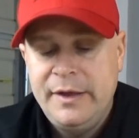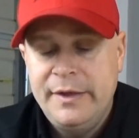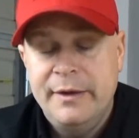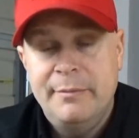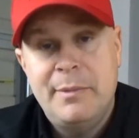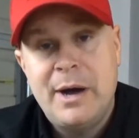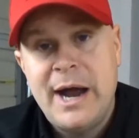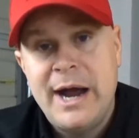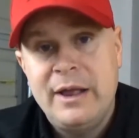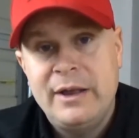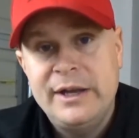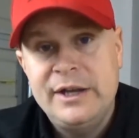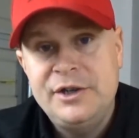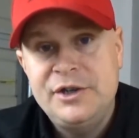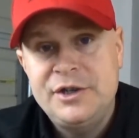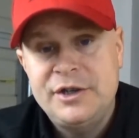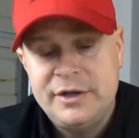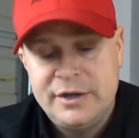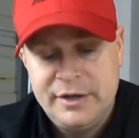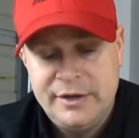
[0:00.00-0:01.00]
the
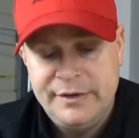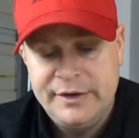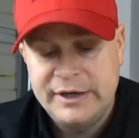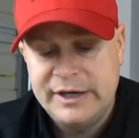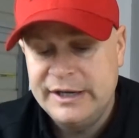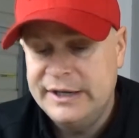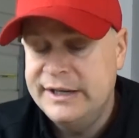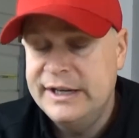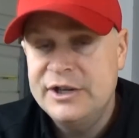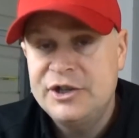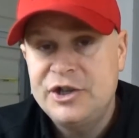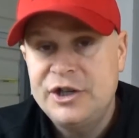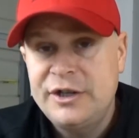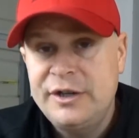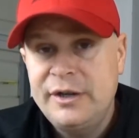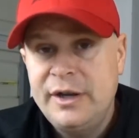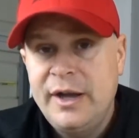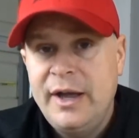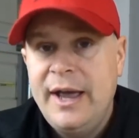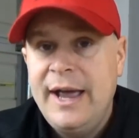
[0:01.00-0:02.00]
mileage, the
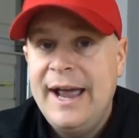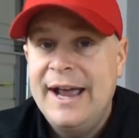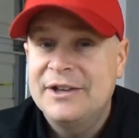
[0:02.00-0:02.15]
condition,